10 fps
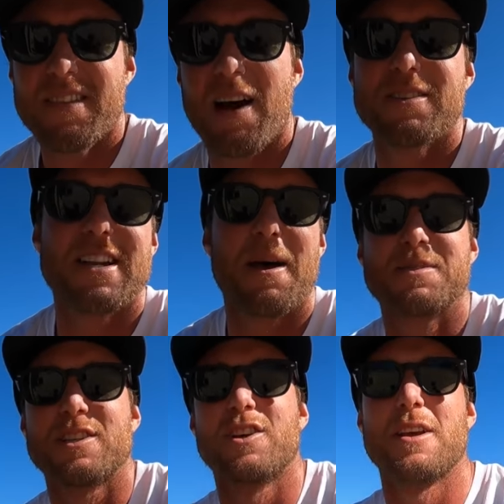That was an
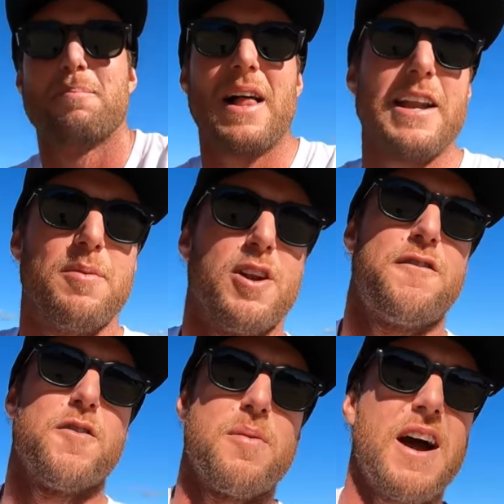absolutely bloody
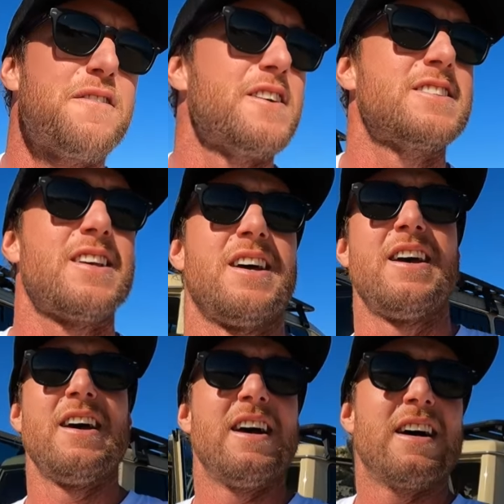beautiful breakfast.
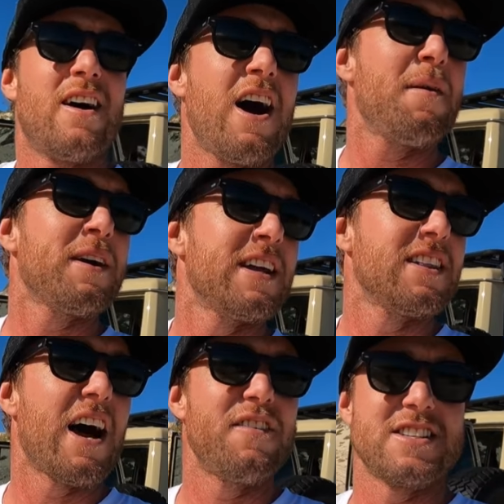I am gonna
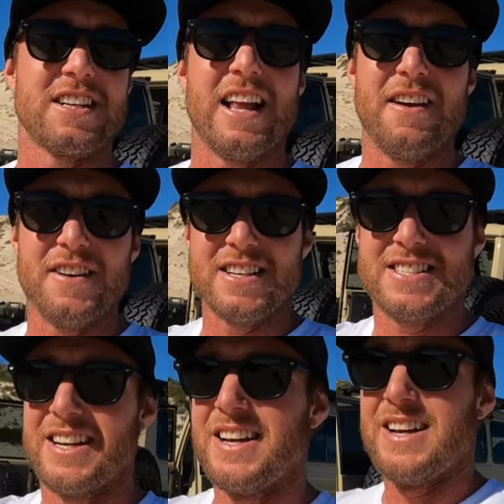love yous and leave
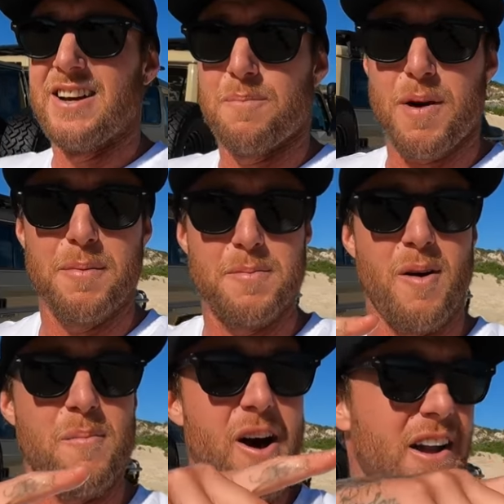yous. I probably
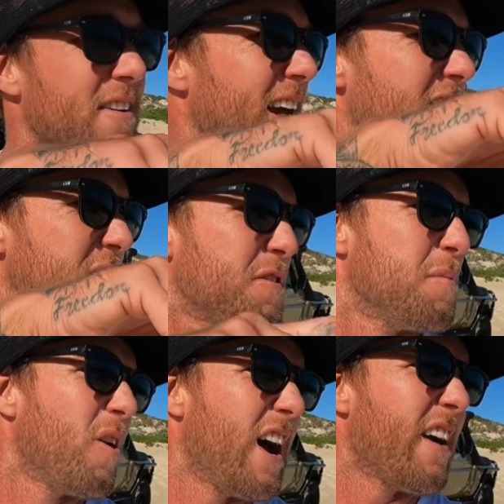might even catch a
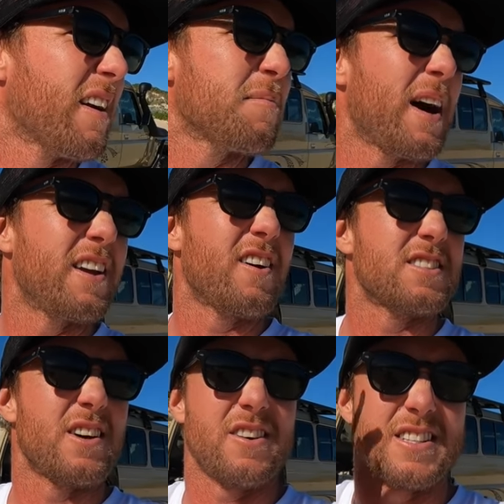few more herring, but you
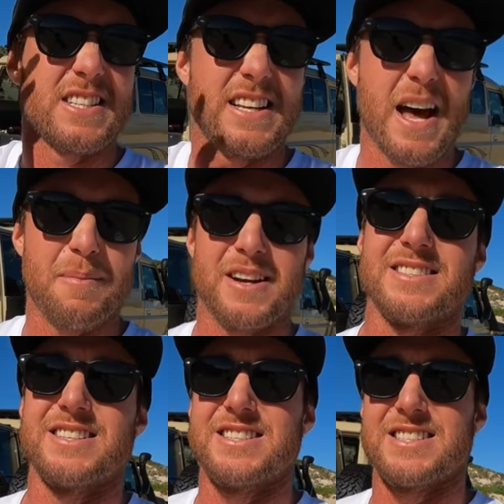guys don't wanna see that
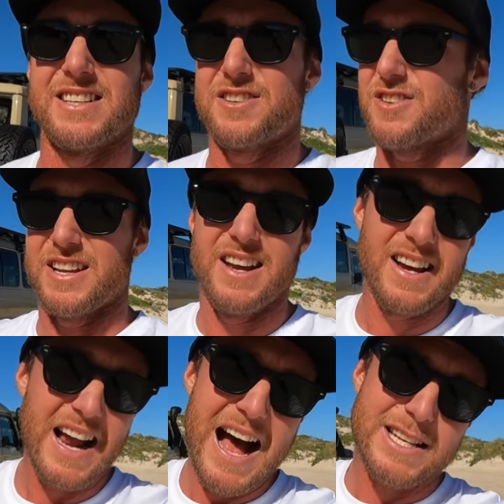because it's just literally
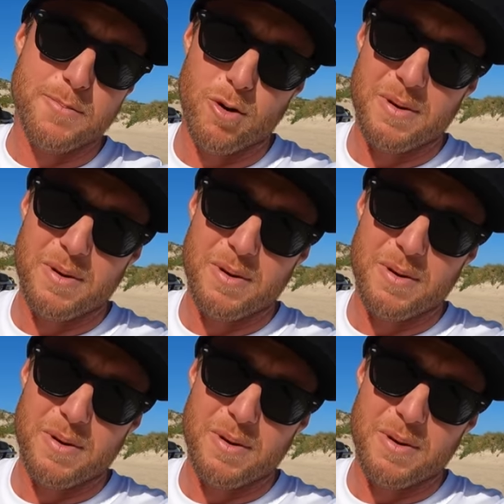cast